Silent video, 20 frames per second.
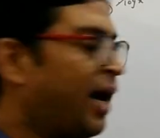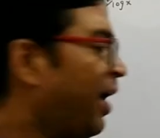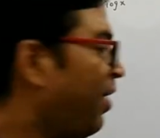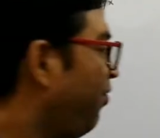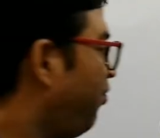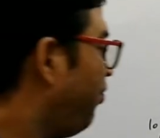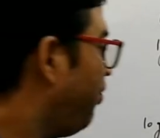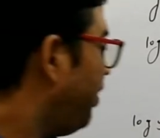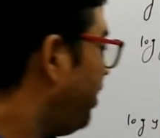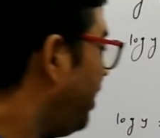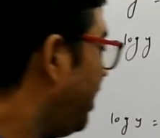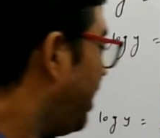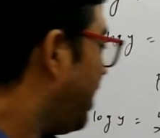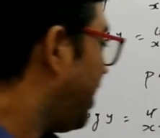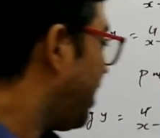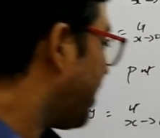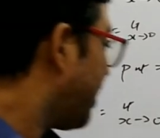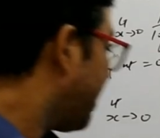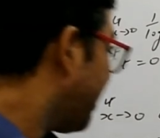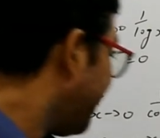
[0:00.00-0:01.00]
the time we
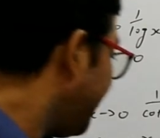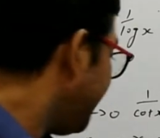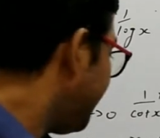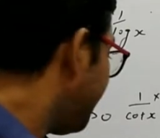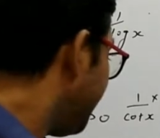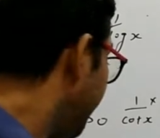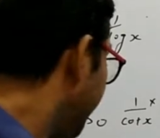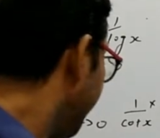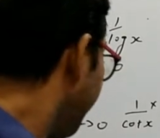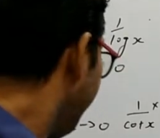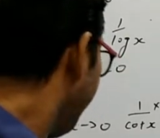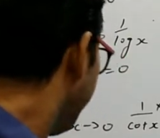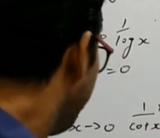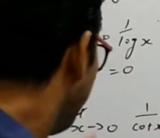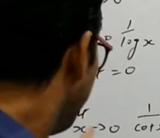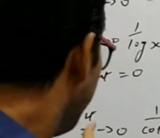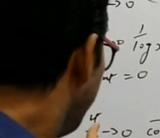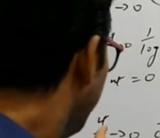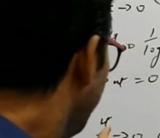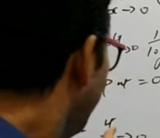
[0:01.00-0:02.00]
are
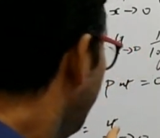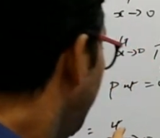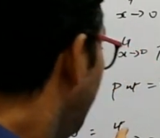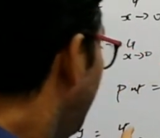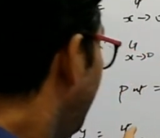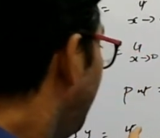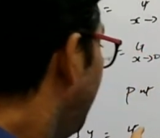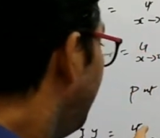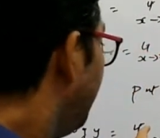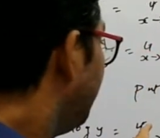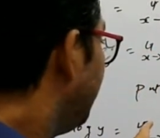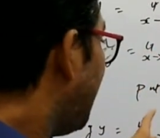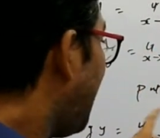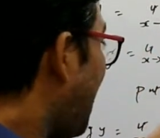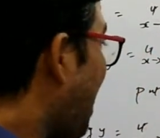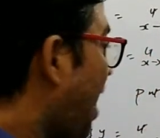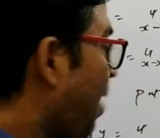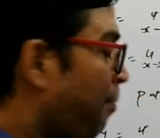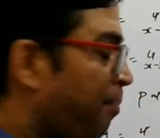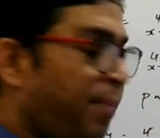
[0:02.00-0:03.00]
getting
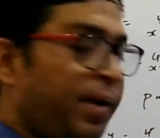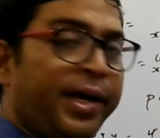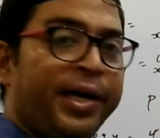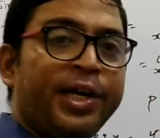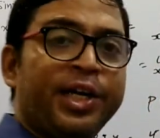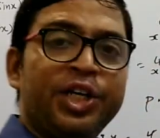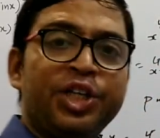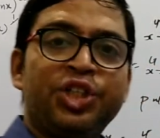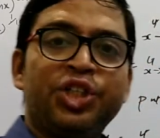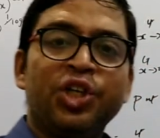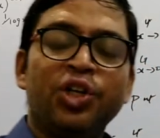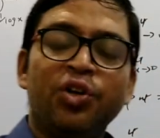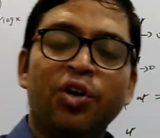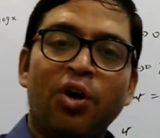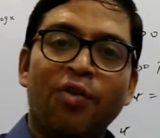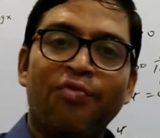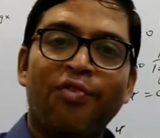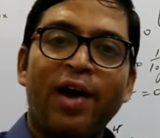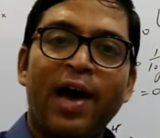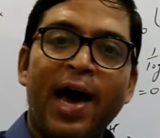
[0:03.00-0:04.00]
the
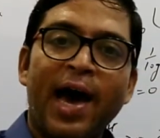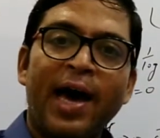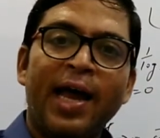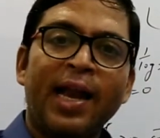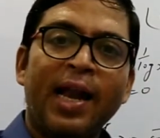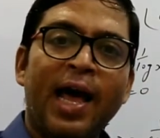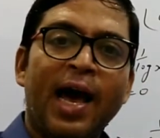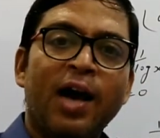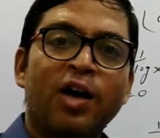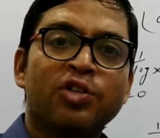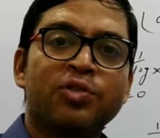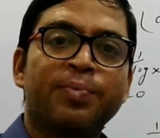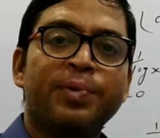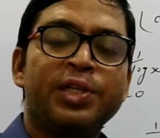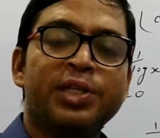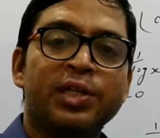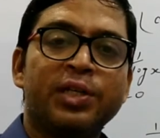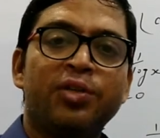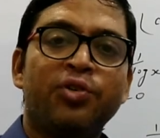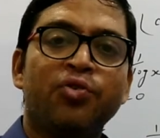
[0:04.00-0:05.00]
application of
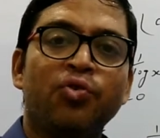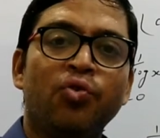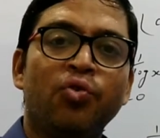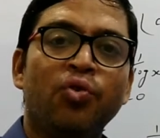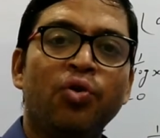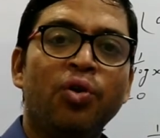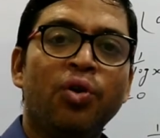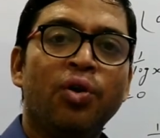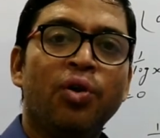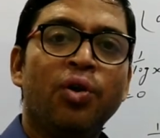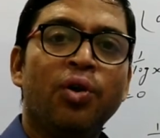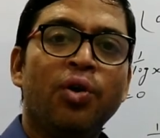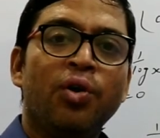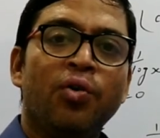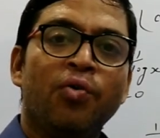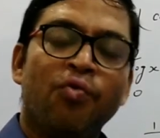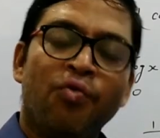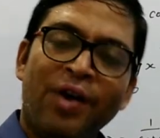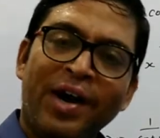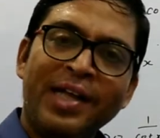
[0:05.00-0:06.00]
L'Hospital rule
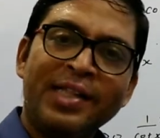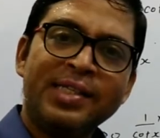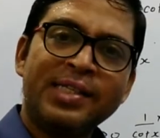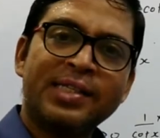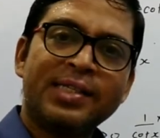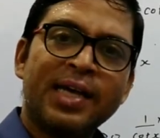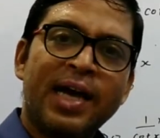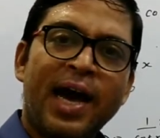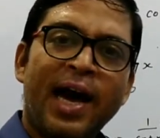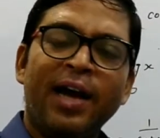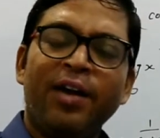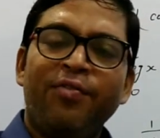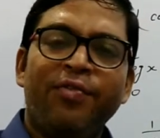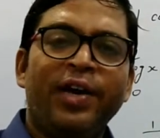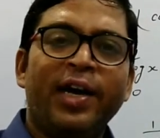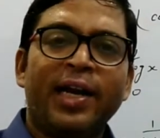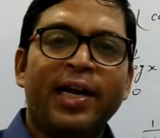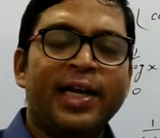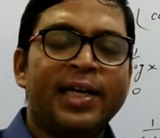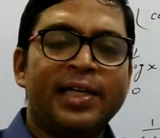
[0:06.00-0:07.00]
once
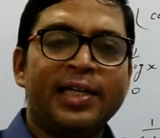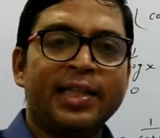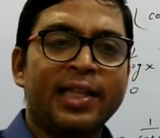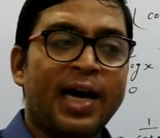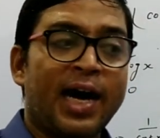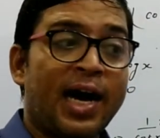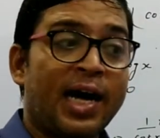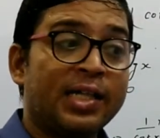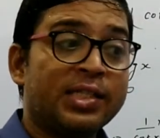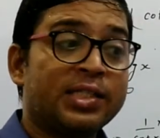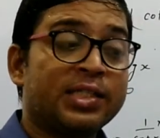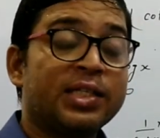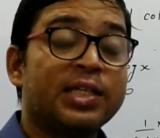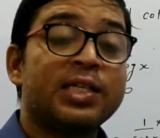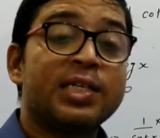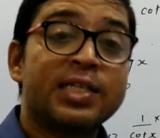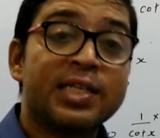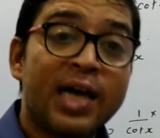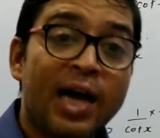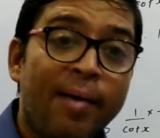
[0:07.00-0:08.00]
and we are getting the
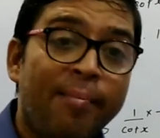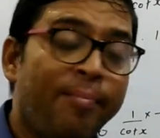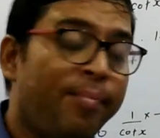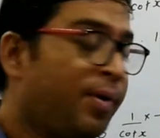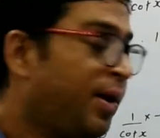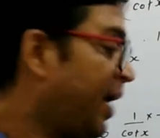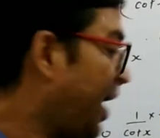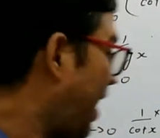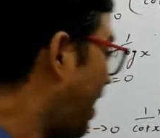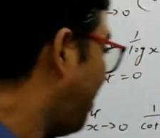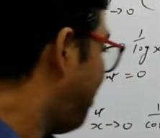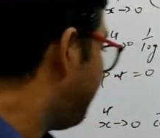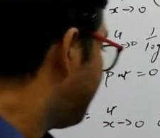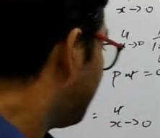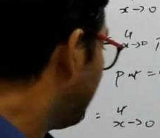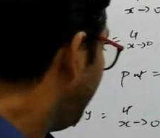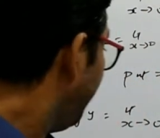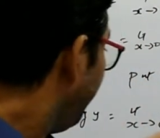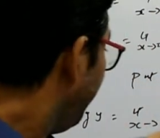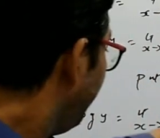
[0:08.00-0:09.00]
answer.
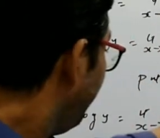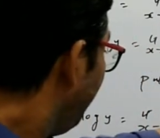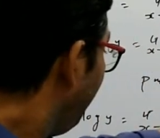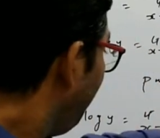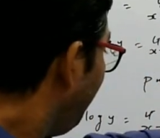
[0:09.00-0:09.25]
Sometimes